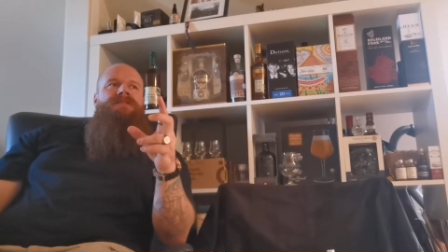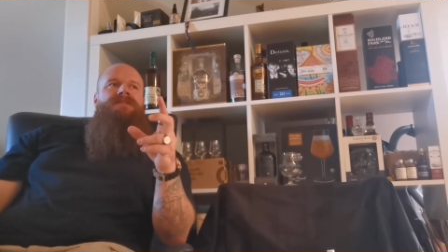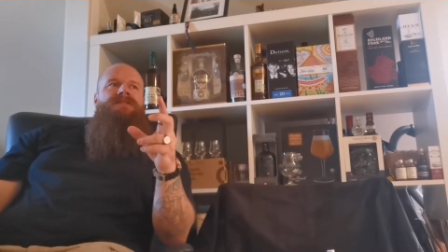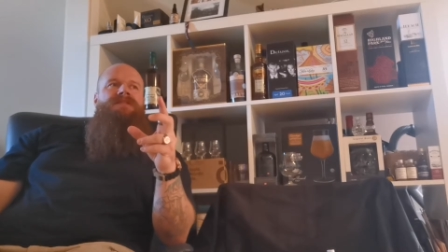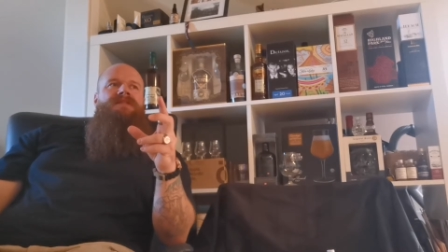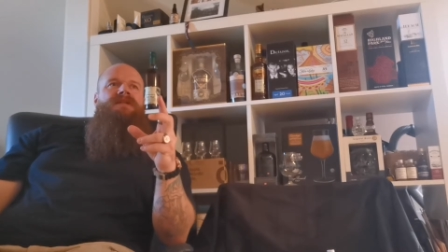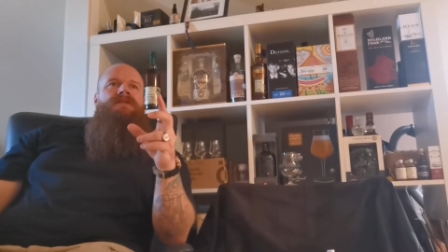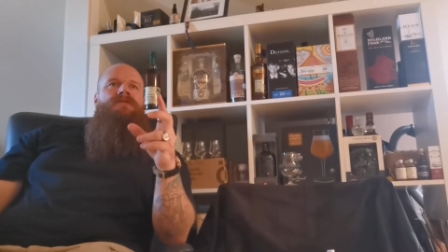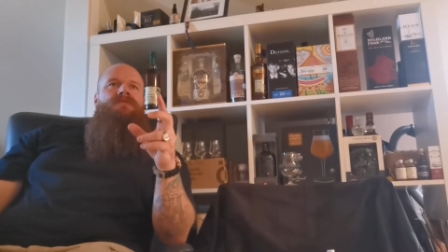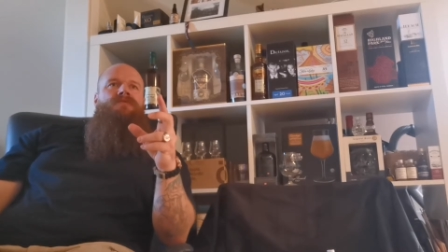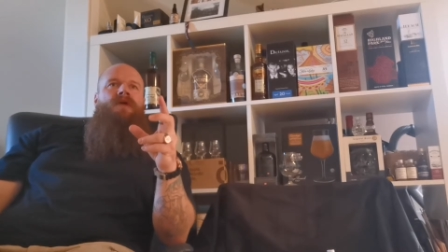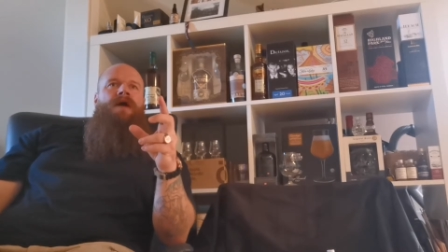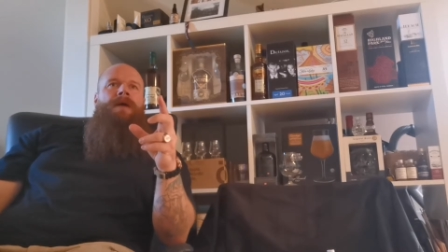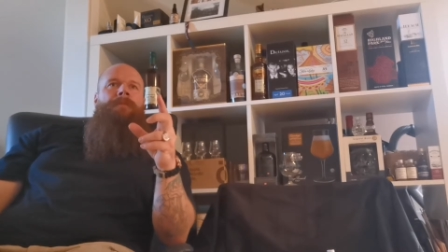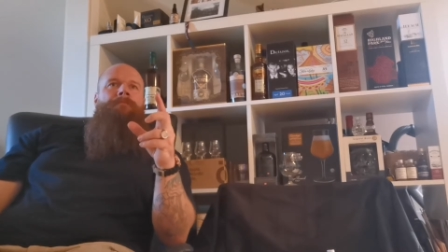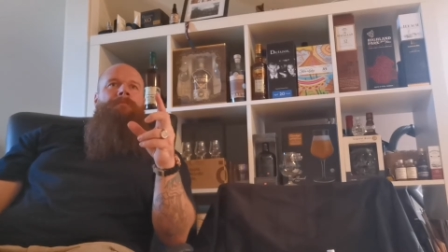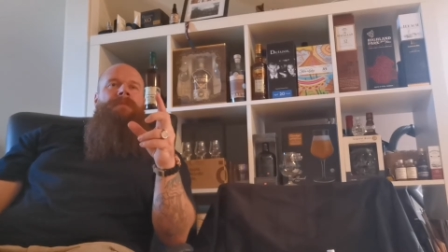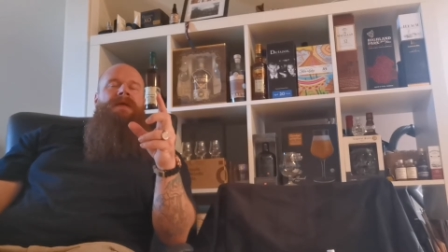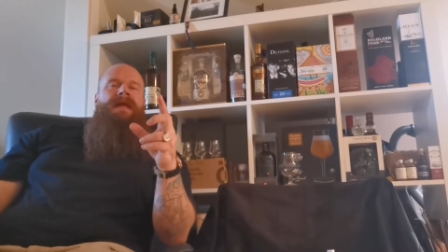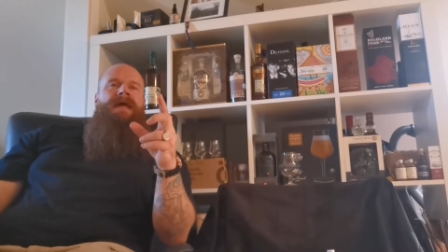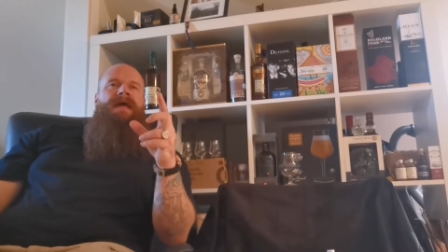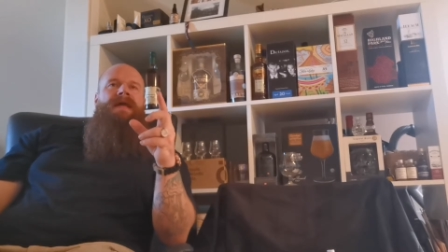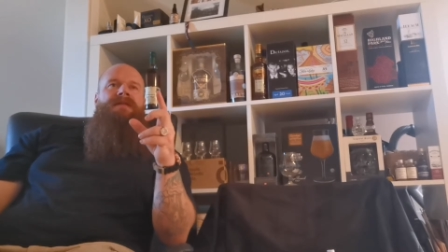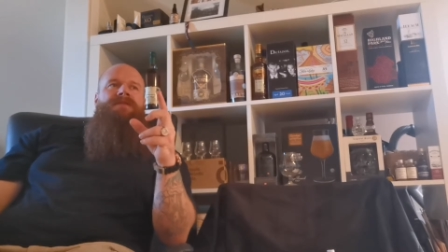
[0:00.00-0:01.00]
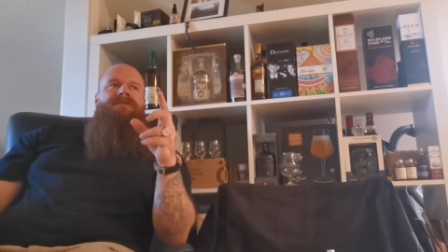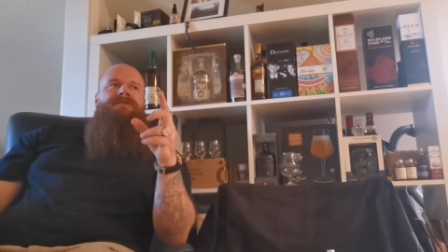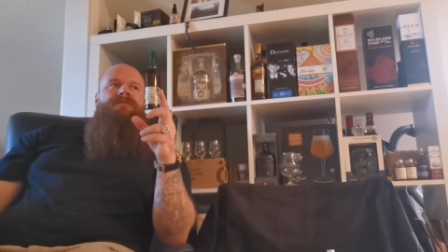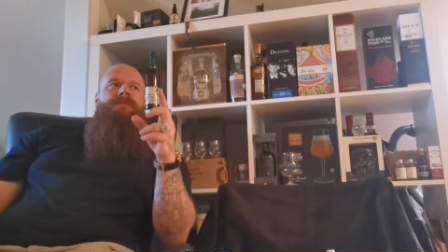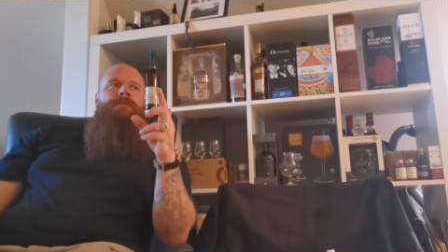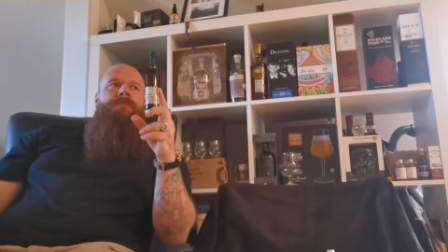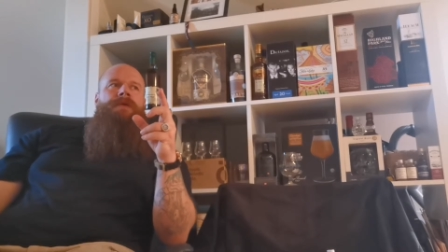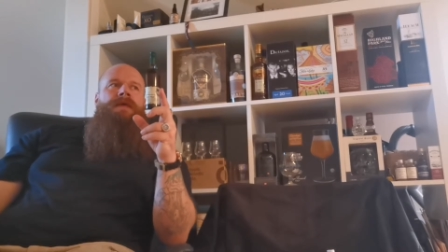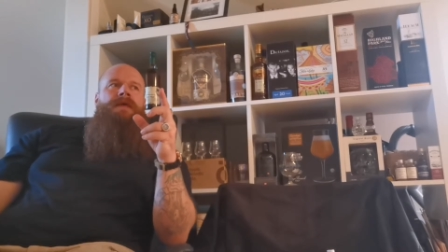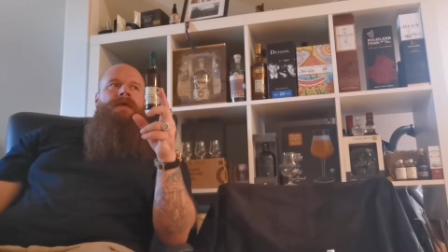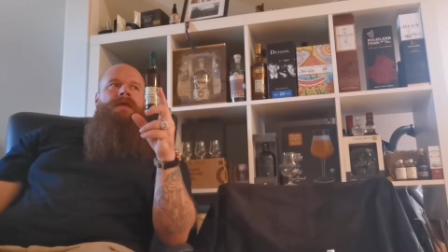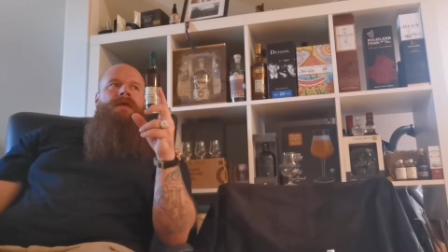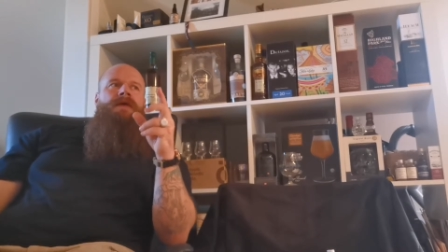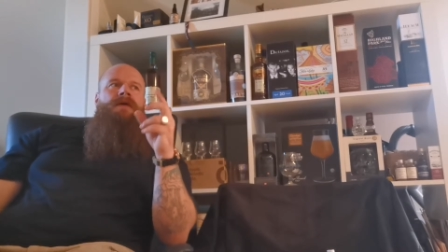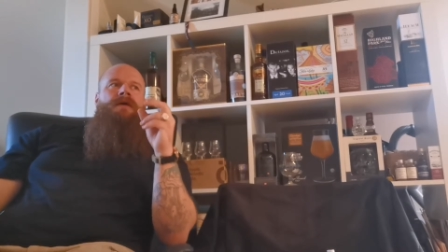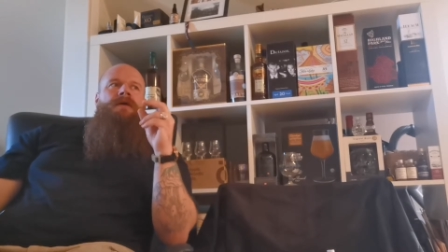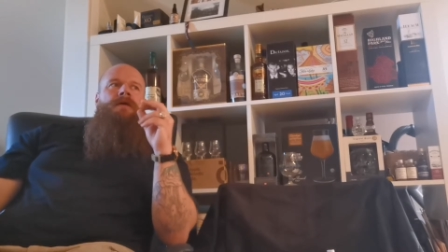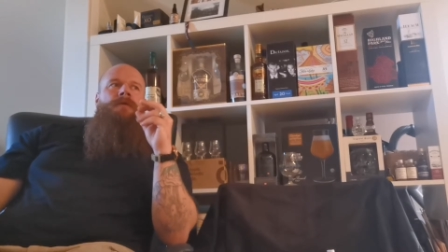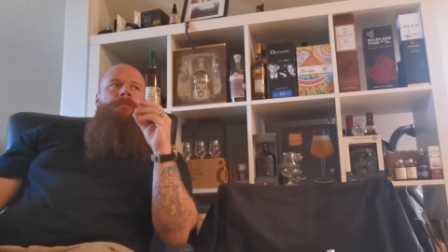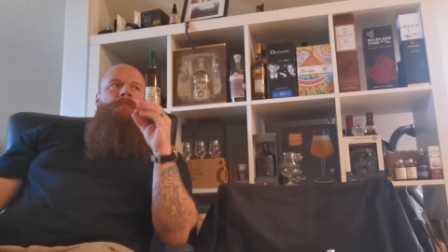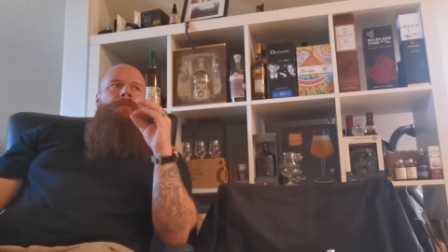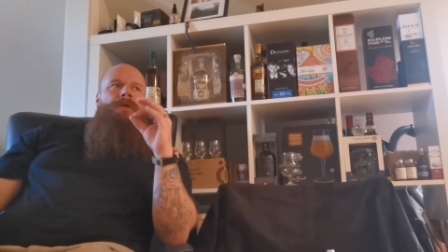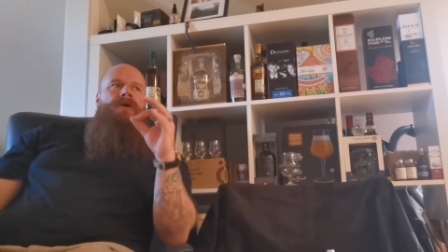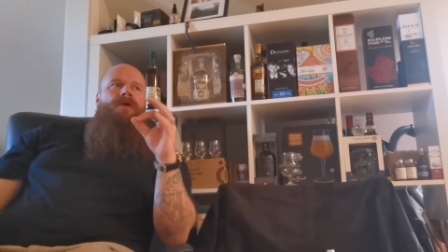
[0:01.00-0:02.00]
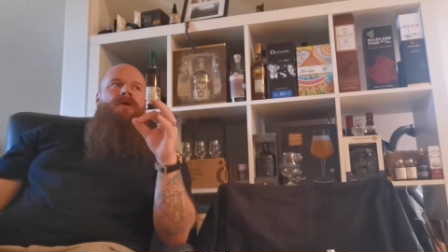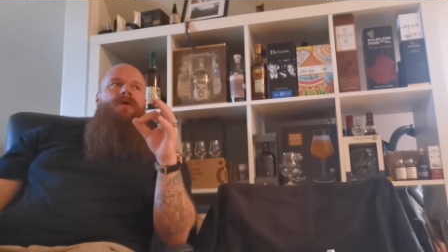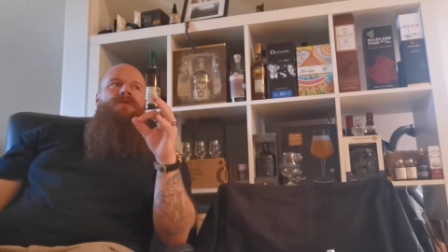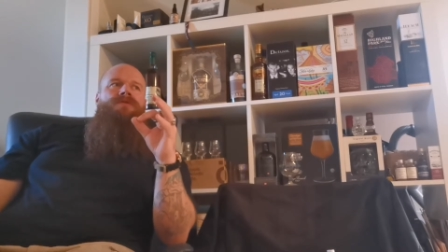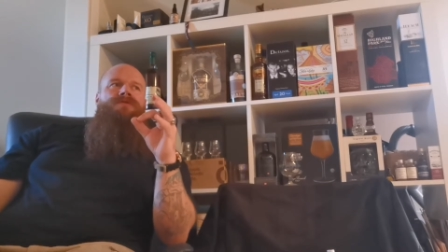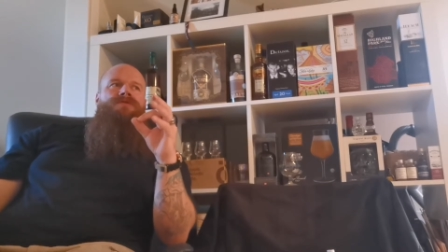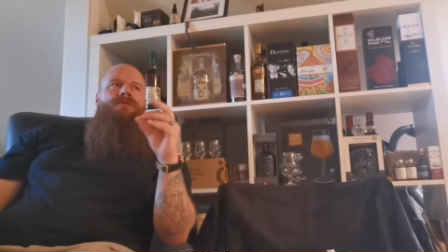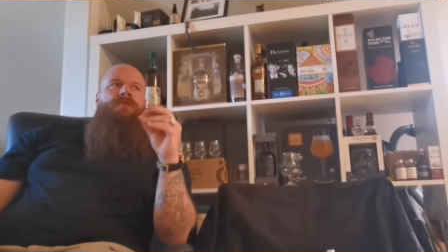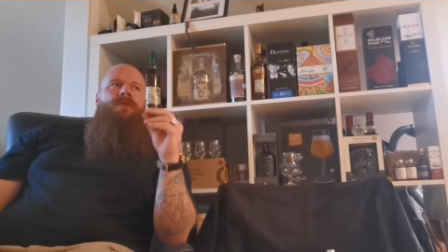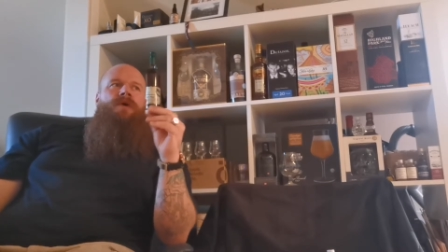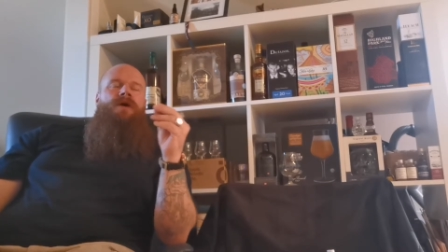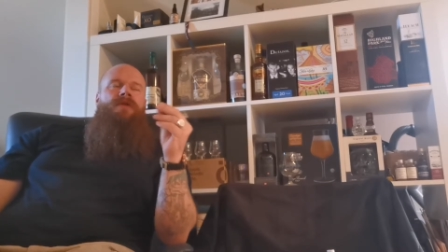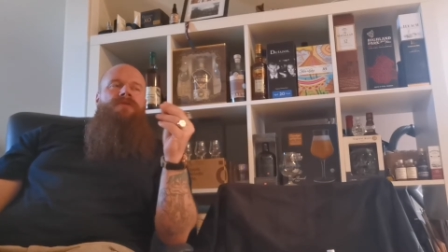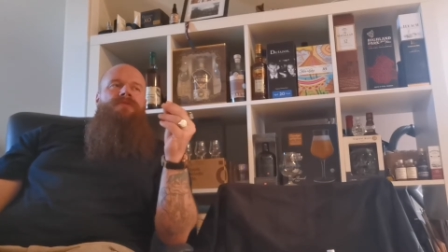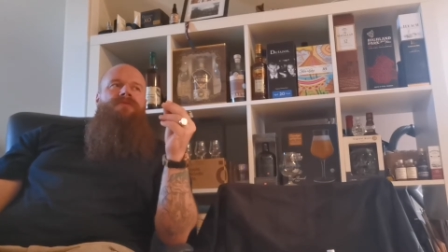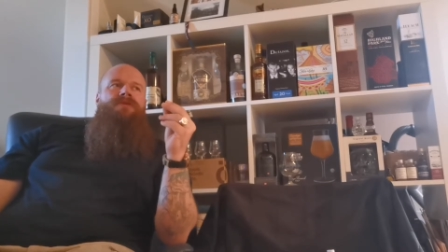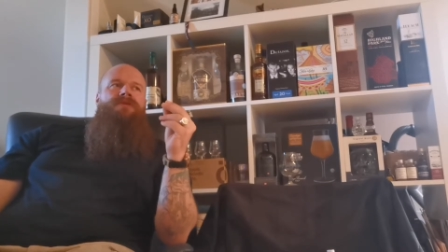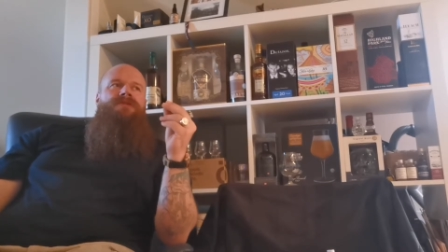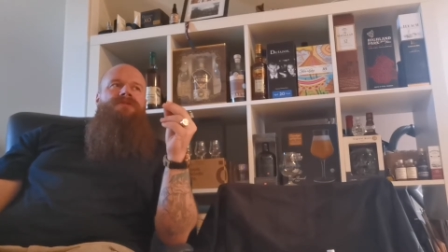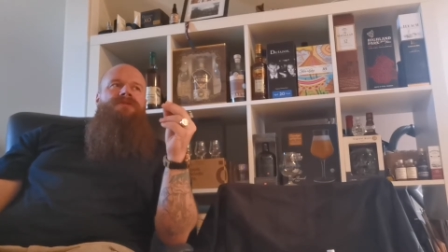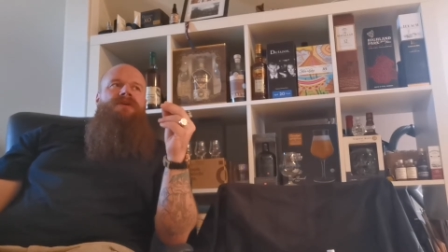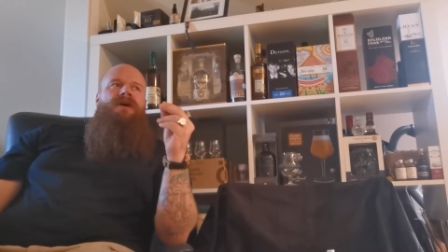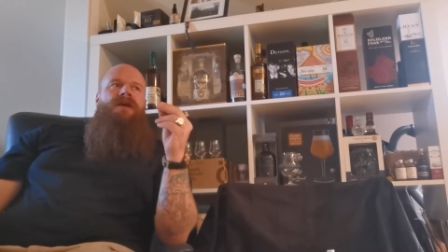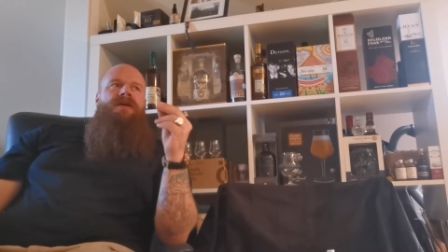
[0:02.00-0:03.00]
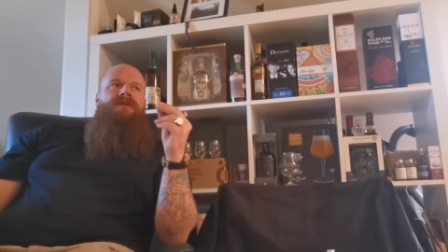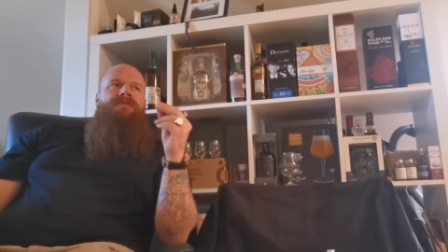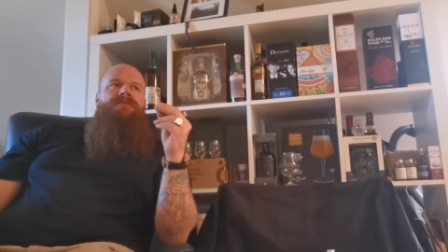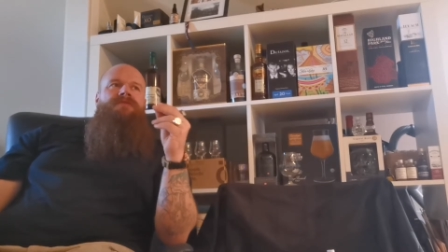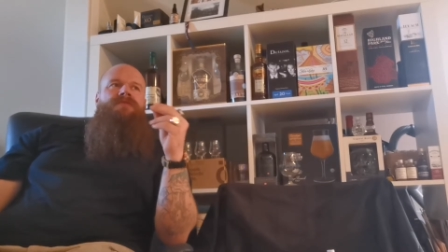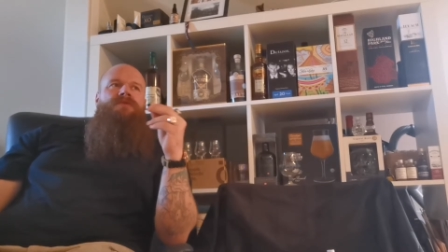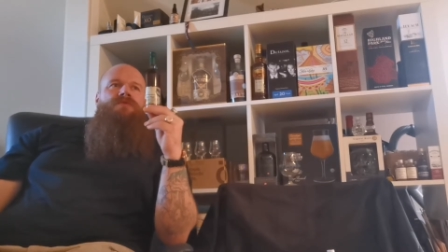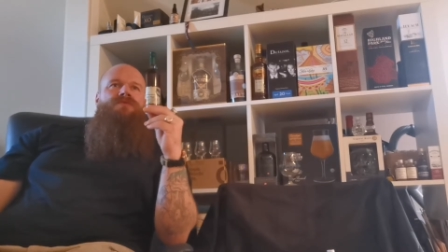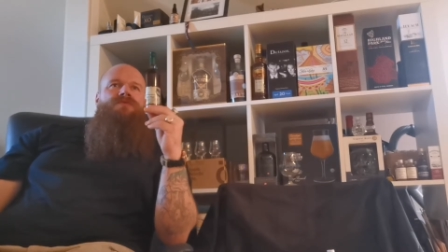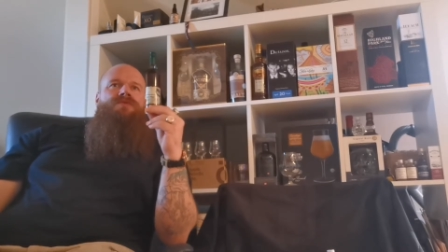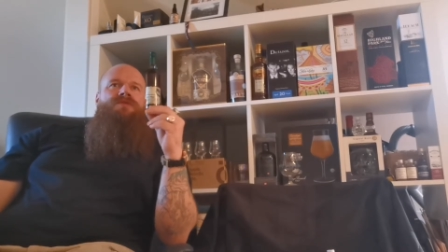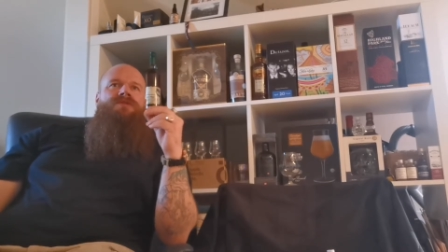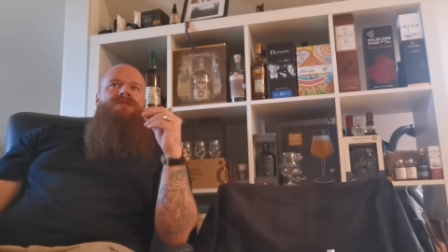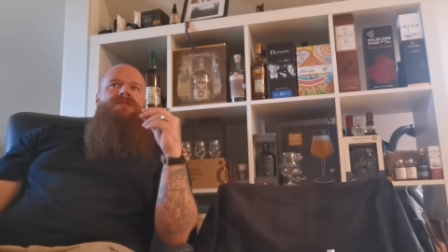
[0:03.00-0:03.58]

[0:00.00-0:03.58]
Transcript: still ripe bananas for me, but also other exotic fruits.